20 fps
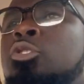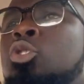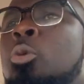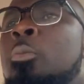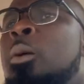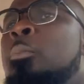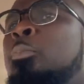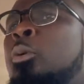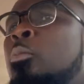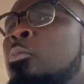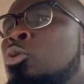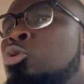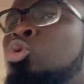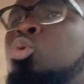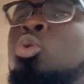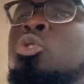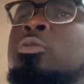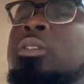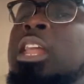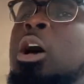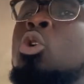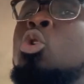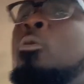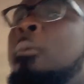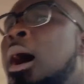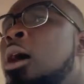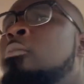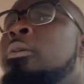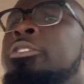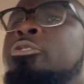over promote now
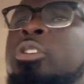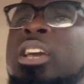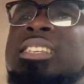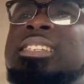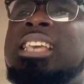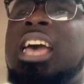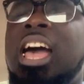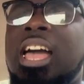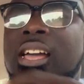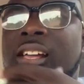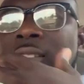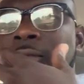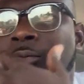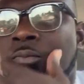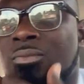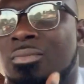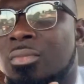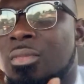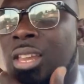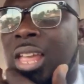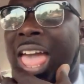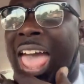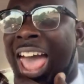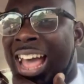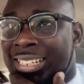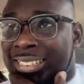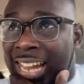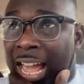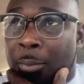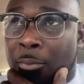Uber Tieska.
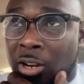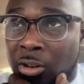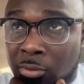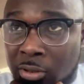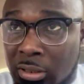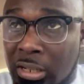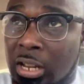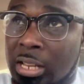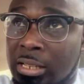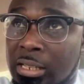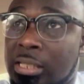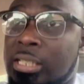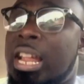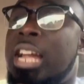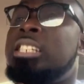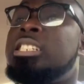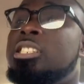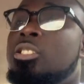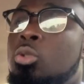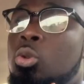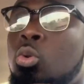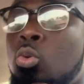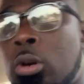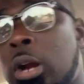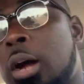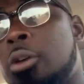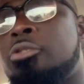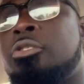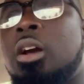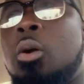Airtime station
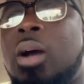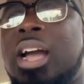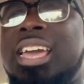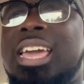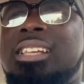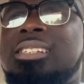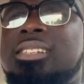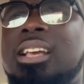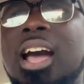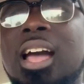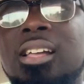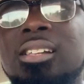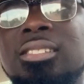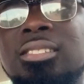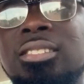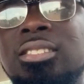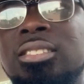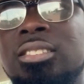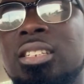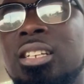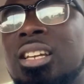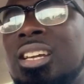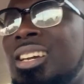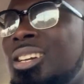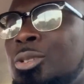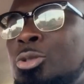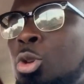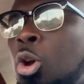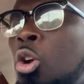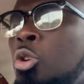workeska.
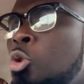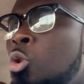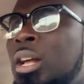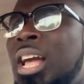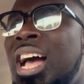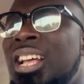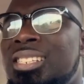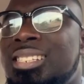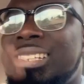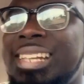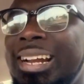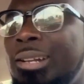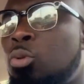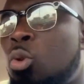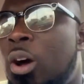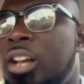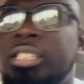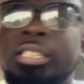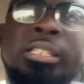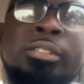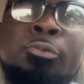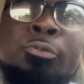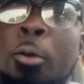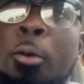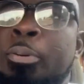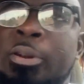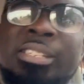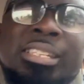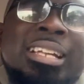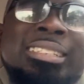So you can't set questions for
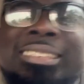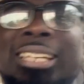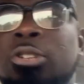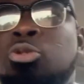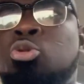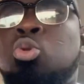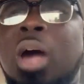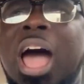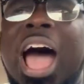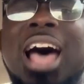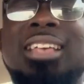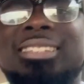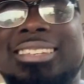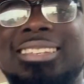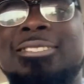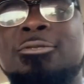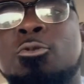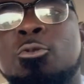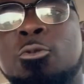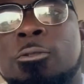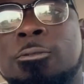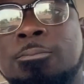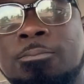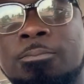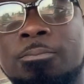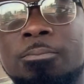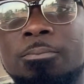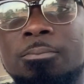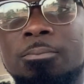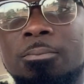presenters to ask you.
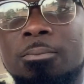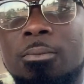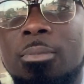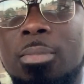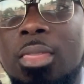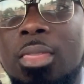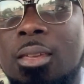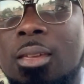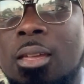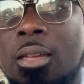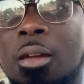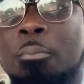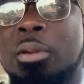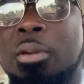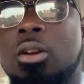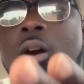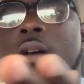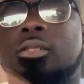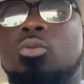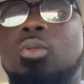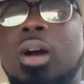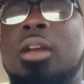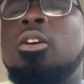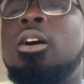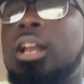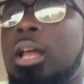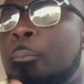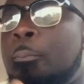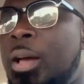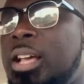Because you are not
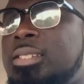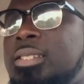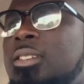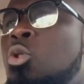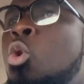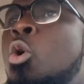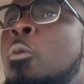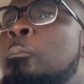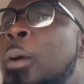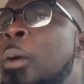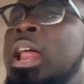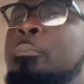the person who paid